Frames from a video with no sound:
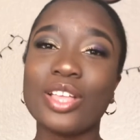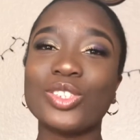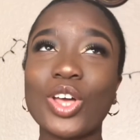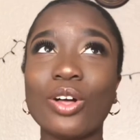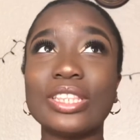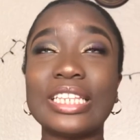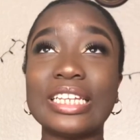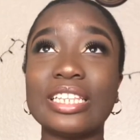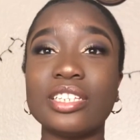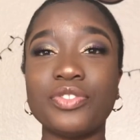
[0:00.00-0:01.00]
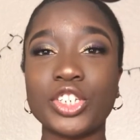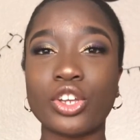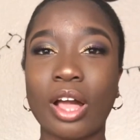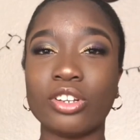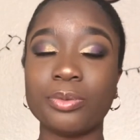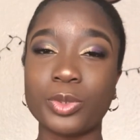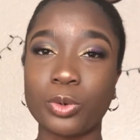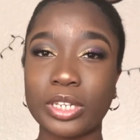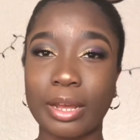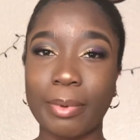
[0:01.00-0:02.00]
So in this video, I'll just be
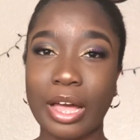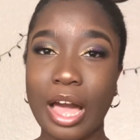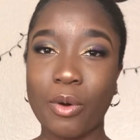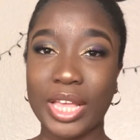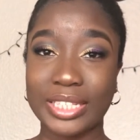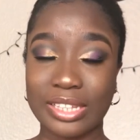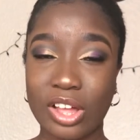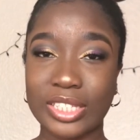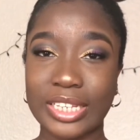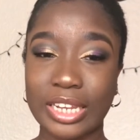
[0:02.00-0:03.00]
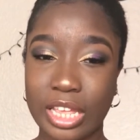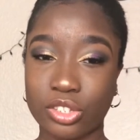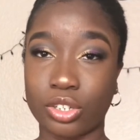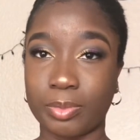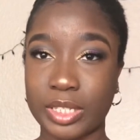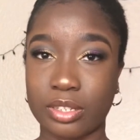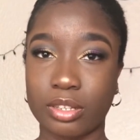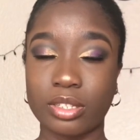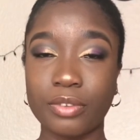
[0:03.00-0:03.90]
talking about how I started S Cosmetics.